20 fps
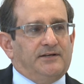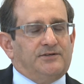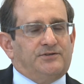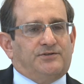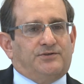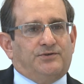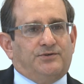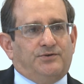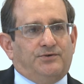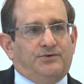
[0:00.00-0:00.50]

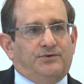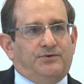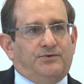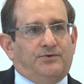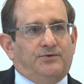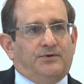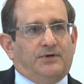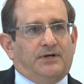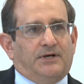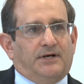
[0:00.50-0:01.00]

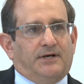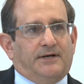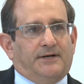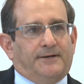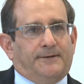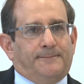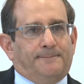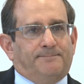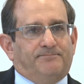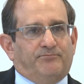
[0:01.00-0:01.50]
to
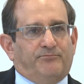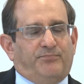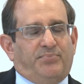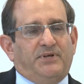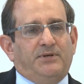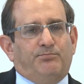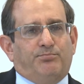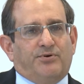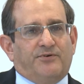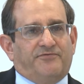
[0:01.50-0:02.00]
um,
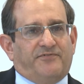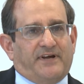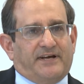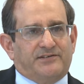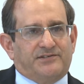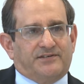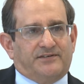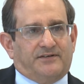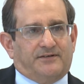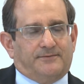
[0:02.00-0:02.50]
be
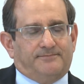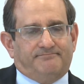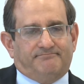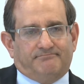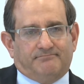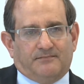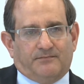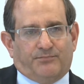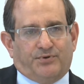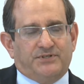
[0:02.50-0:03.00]
professional
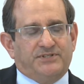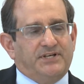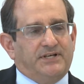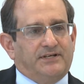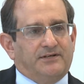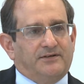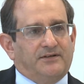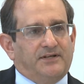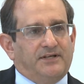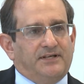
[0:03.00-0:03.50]

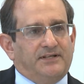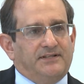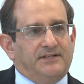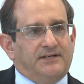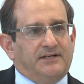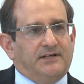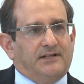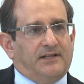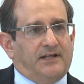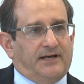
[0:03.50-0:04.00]
particularly in
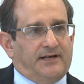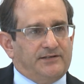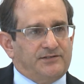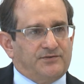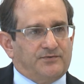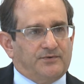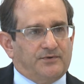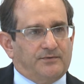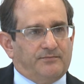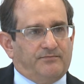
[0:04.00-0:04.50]
the
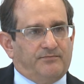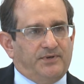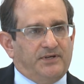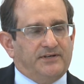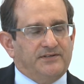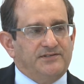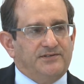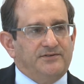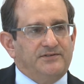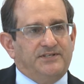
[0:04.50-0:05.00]
classroom,
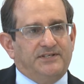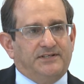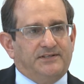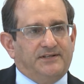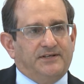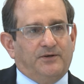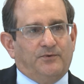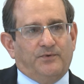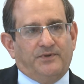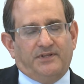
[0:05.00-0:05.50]
because you're
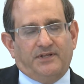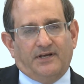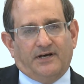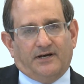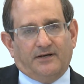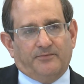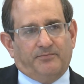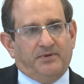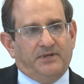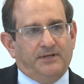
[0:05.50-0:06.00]
dealing with
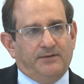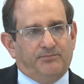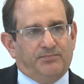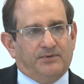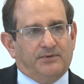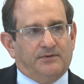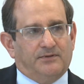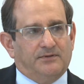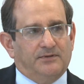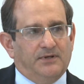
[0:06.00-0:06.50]
young
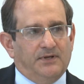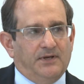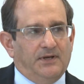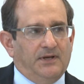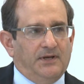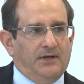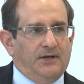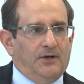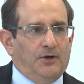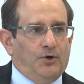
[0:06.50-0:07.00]
people
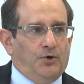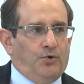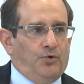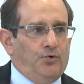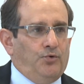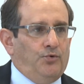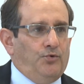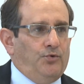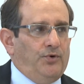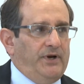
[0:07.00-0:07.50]

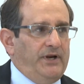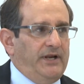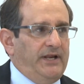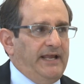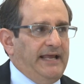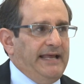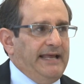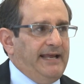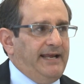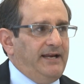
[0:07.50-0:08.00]
who,
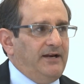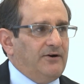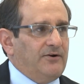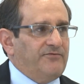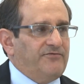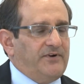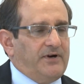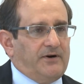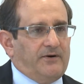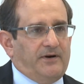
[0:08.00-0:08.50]
A, are
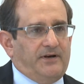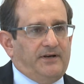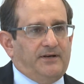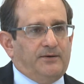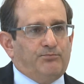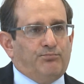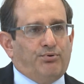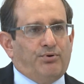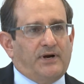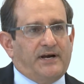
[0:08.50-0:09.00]
very
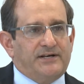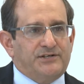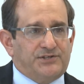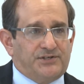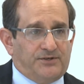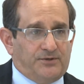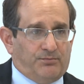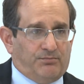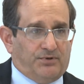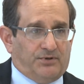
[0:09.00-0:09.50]

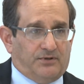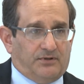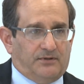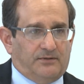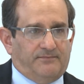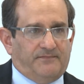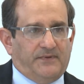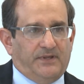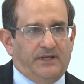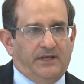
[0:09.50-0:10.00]

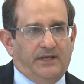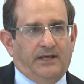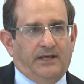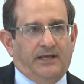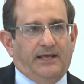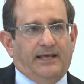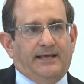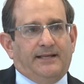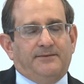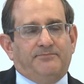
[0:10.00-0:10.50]
impressionable,
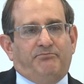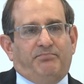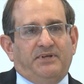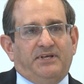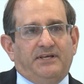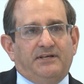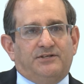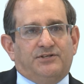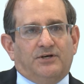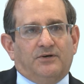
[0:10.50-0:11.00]
and
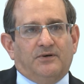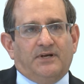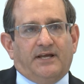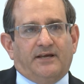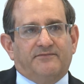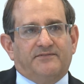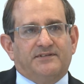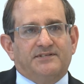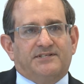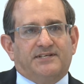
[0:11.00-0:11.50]
B, don't
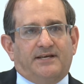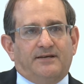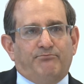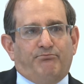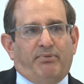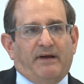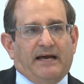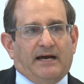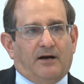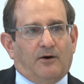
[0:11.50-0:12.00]
have the same
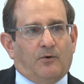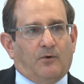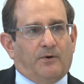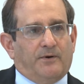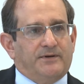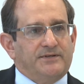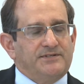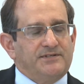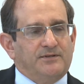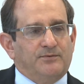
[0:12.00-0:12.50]

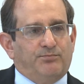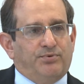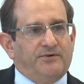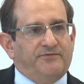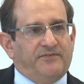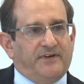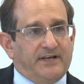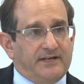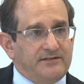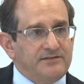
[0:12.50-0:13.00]
power as the
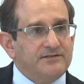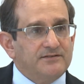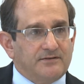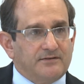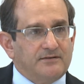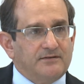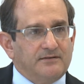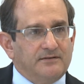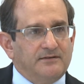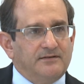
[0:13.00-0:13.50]

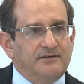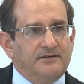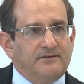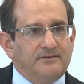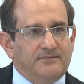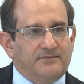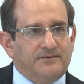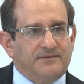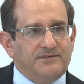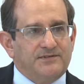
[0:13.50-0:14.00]
professor. You
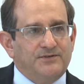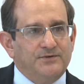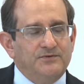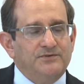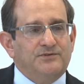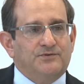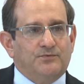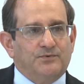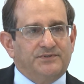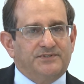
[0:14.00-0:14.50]
know,
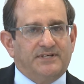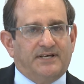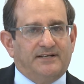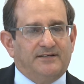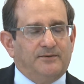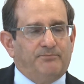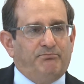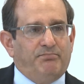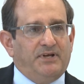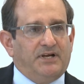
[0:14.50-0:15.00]
students will
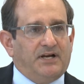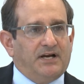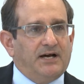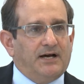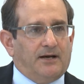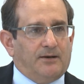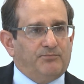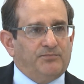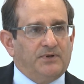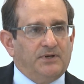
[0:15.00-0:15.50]
tend to pick
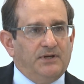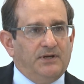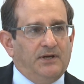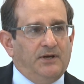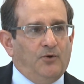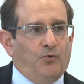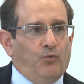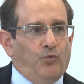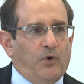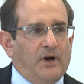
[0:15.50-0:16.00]
up
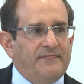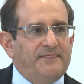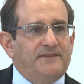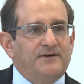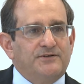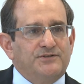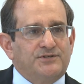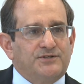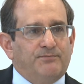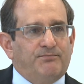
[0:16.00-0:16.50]
what
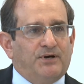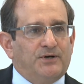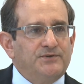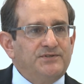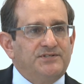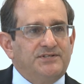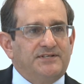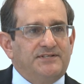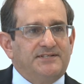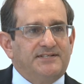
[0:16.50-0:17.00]
they're
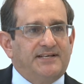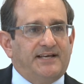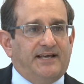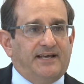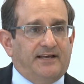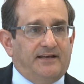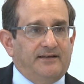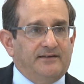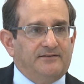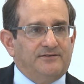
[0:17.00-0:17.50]
supposed to
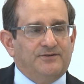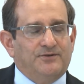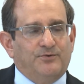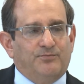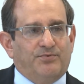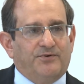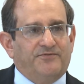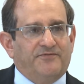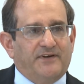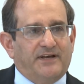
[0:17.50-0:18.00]
say to a
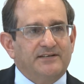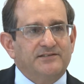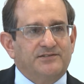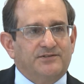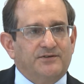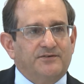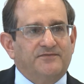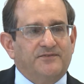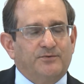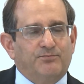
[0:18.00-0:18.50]

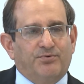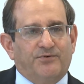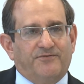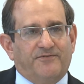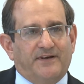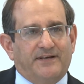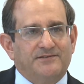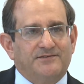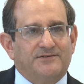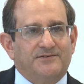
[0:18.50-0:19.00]
professor if the
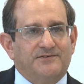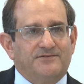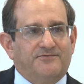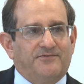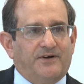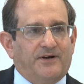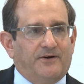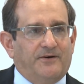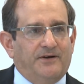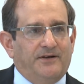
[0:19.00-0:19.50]
professor is
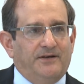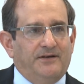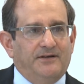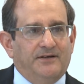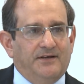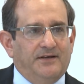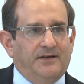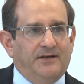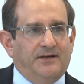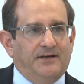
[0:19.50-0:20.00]
very
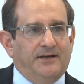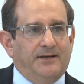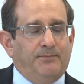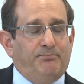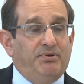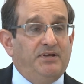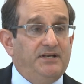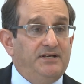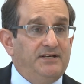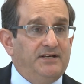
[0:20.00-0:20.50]

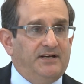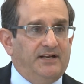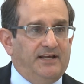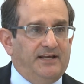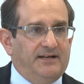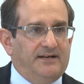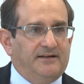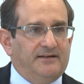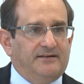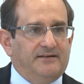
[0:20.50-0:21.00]

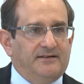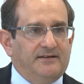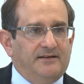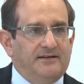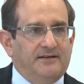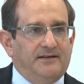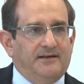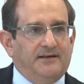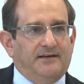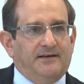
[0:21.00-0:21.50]
opinionated
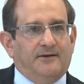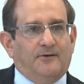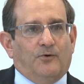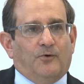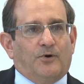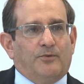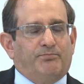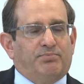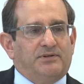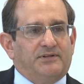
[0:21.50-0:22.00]

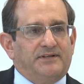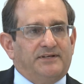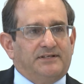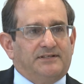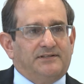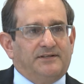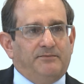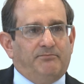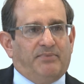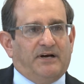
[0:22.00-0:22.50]
or
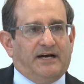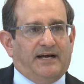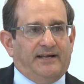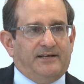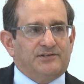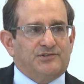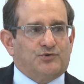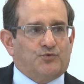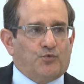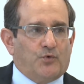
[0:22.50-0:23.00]
politically
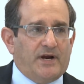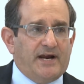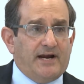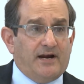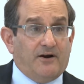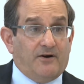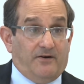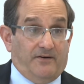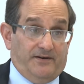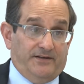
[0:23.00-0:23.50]
biased.
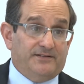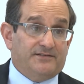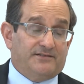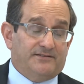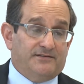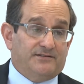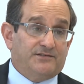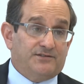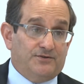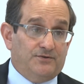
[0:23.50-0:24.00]
Rare
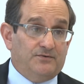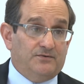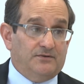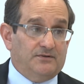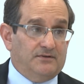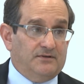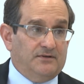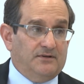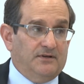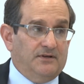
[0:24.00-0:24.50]
is the
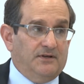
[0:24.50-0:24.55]
student